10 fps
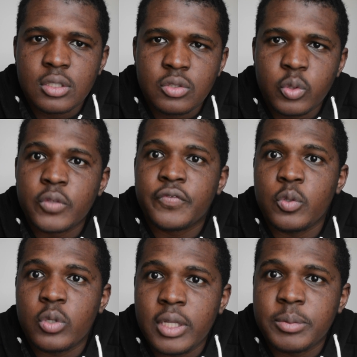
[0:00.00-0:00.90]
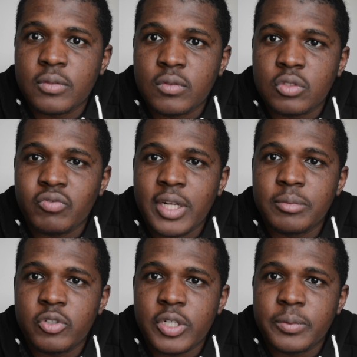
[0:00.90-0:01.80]
doing a few clips of just
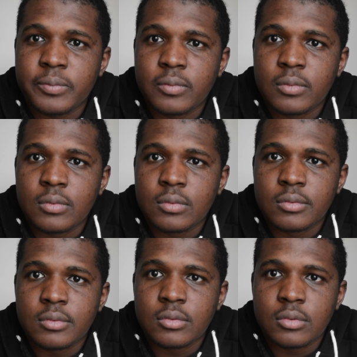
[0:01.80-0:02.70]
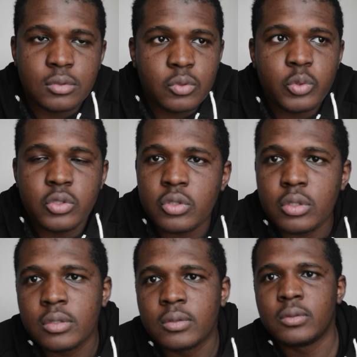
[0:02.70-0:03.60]
random shit and enjoy